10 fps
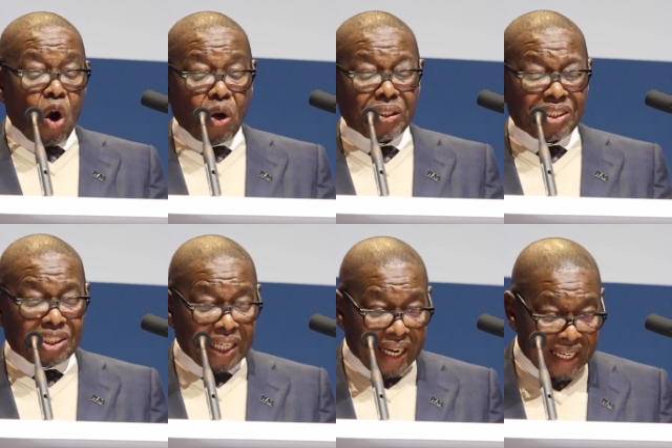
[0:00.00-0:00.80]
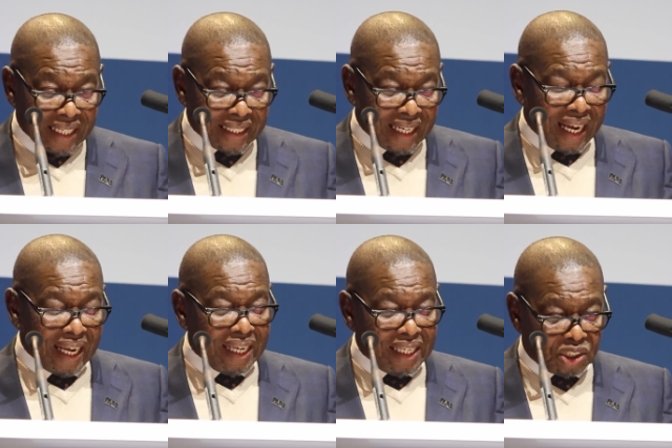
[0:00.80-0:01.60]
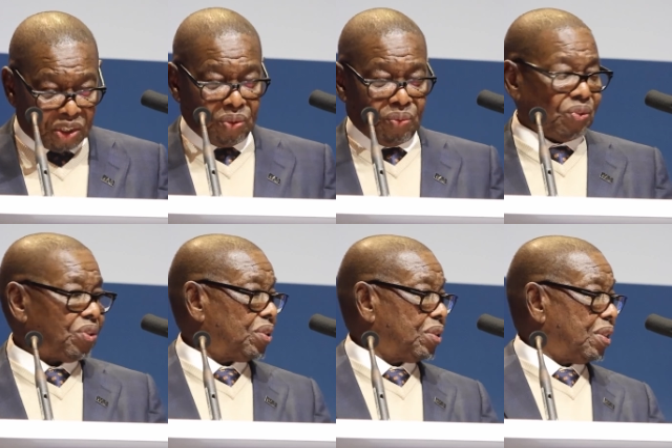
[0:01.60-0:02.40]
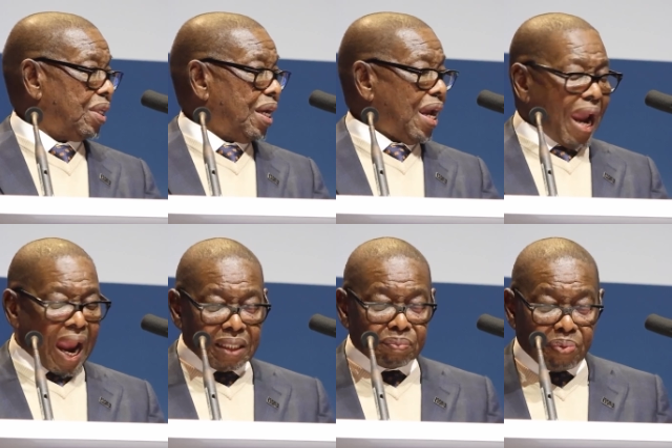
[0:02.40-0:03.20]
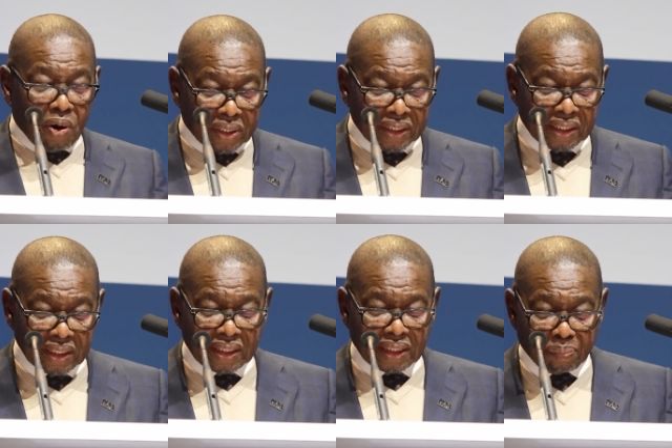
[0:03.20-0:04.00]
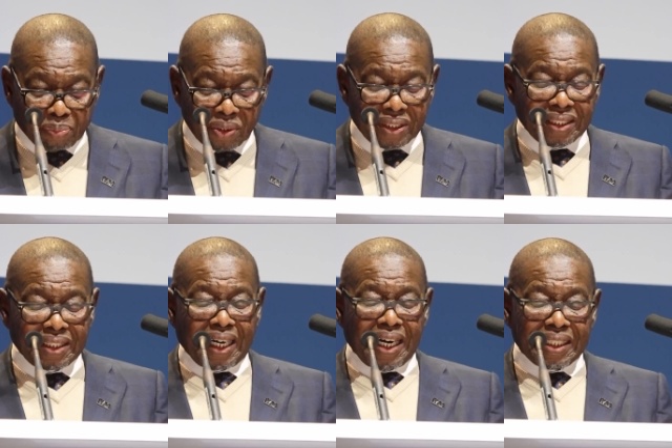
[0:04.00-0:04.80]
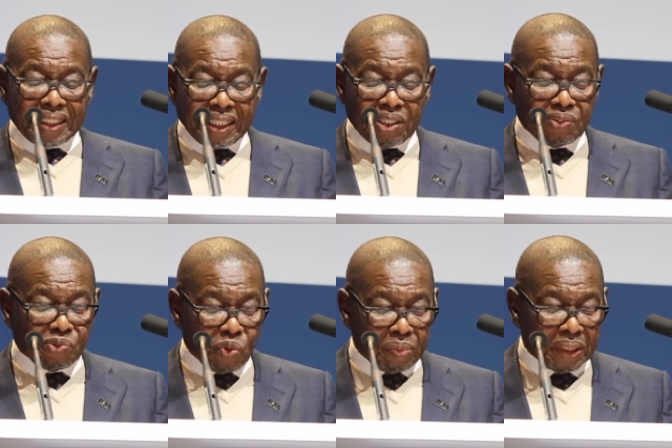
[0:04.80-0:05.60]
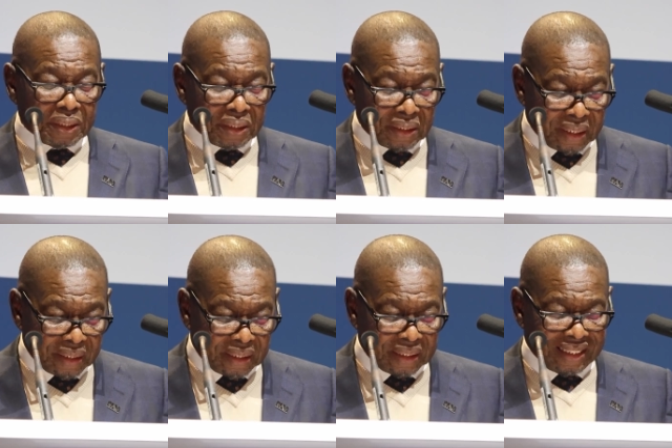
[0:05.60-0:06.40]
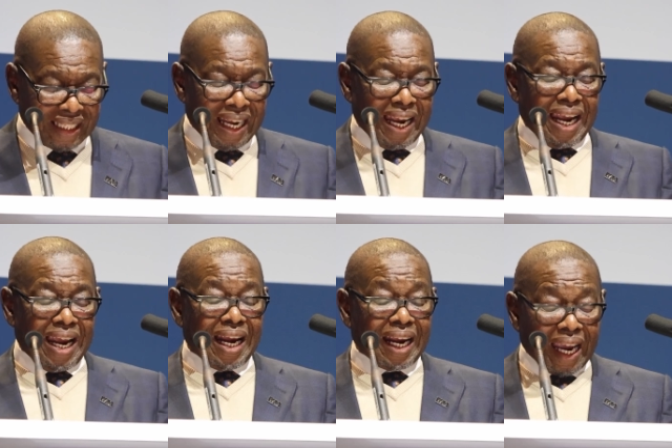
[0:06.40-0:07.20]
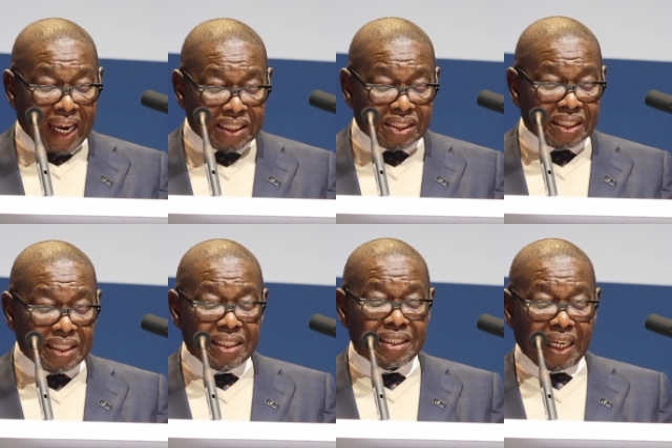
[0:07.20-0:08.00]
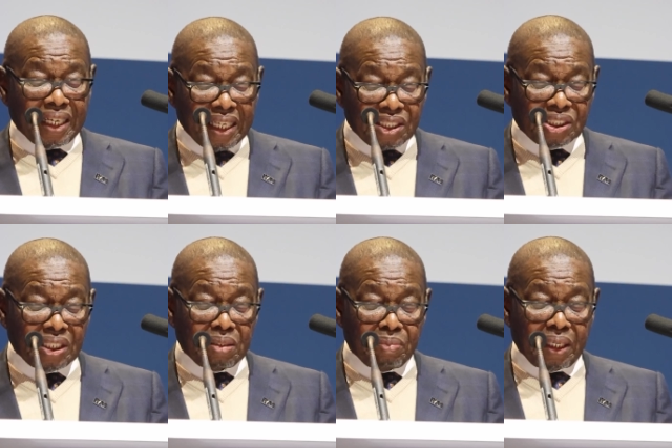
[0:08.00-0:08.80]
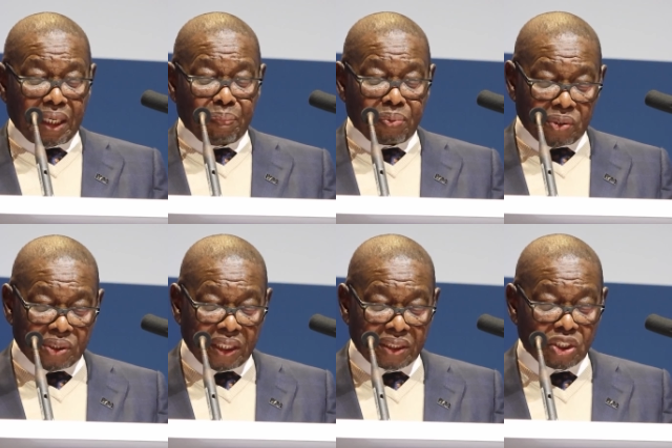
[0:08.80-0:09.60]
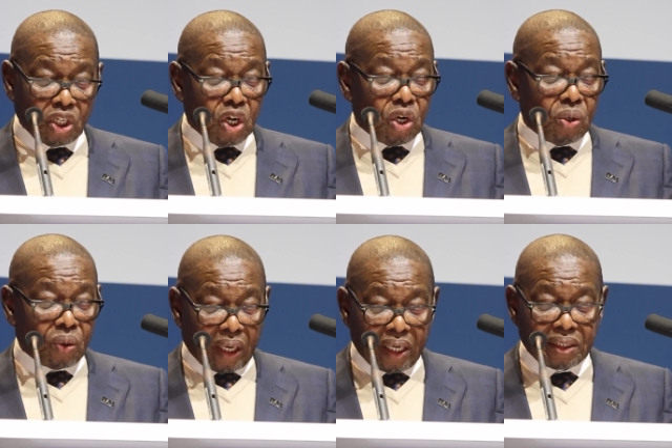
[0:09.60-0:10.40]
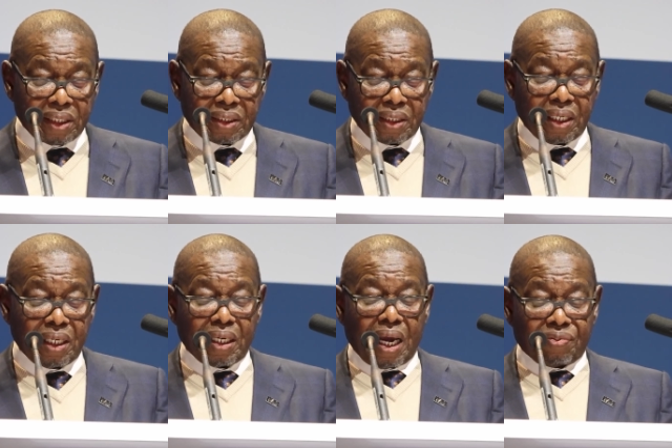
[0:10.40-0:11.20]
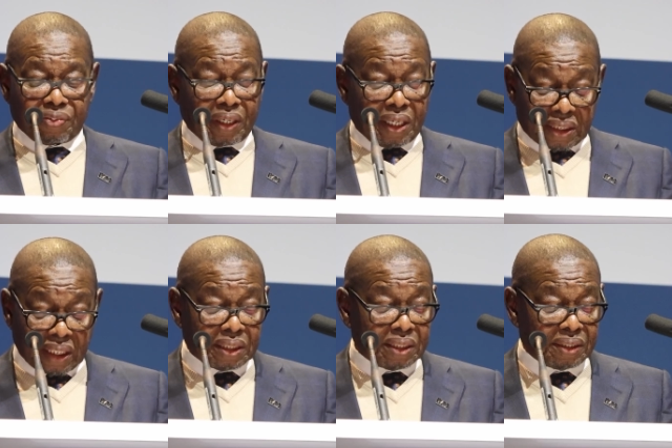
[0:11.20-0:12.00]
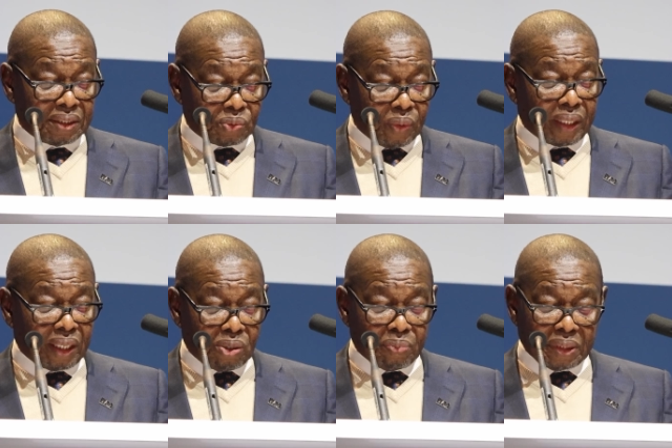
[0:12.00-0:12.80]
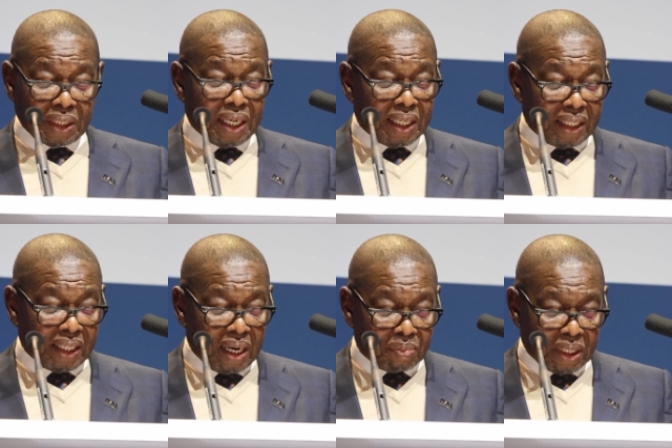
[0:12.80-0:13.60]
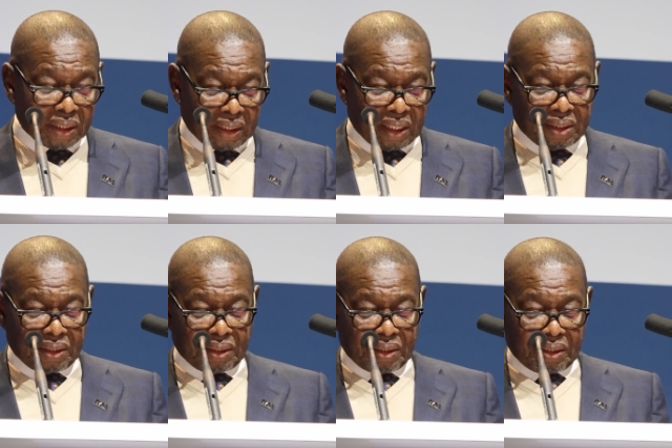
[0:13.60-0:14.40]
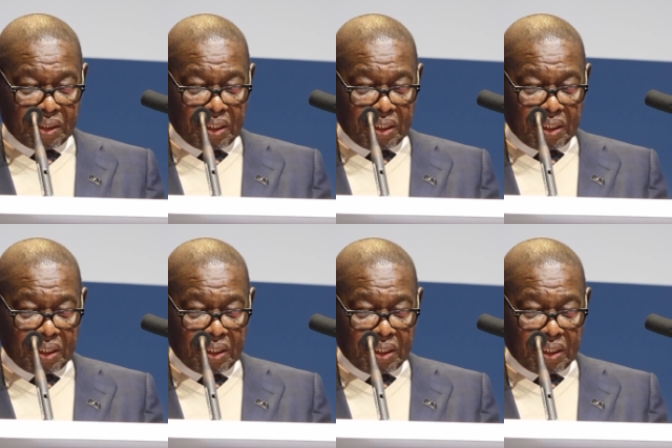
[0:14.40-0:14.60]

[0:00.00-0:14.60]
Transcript: on gender issues and policies supporting the career of women researchers engaged in international mega projects located in Africa, such as the Square Kilometre Array, amongst others.